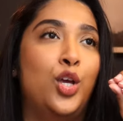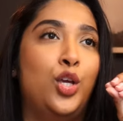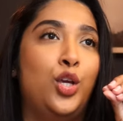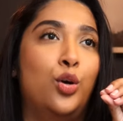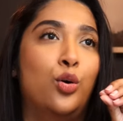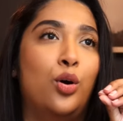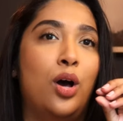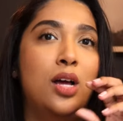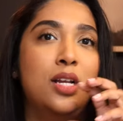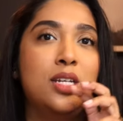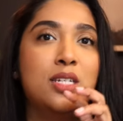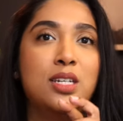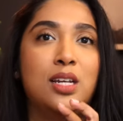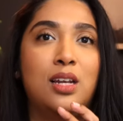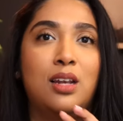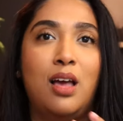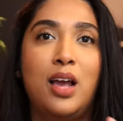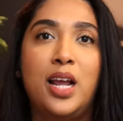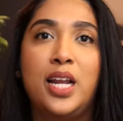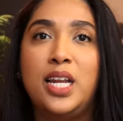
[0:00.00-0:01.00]
your
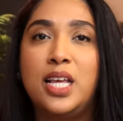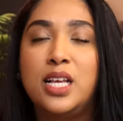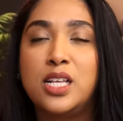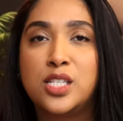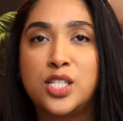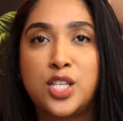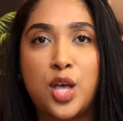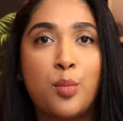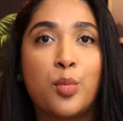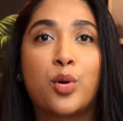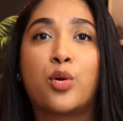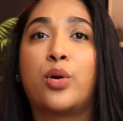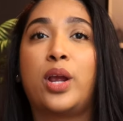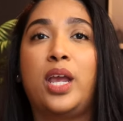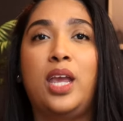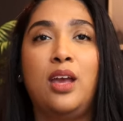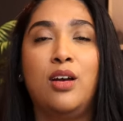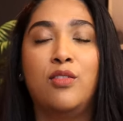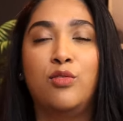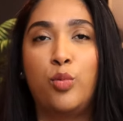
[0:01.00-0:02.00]
underlining
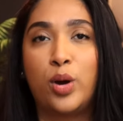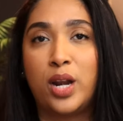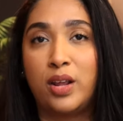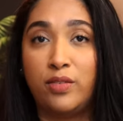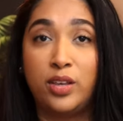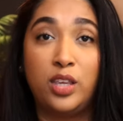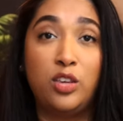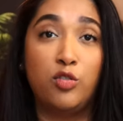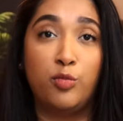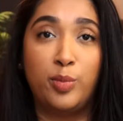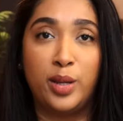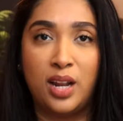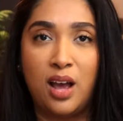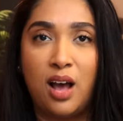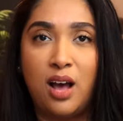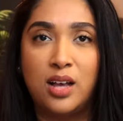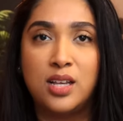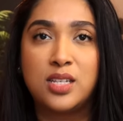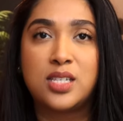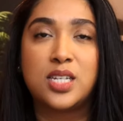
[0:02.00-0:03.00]
summary of whatever you've been
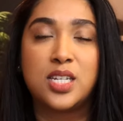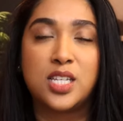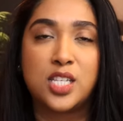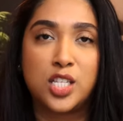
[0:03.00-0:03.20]
asked.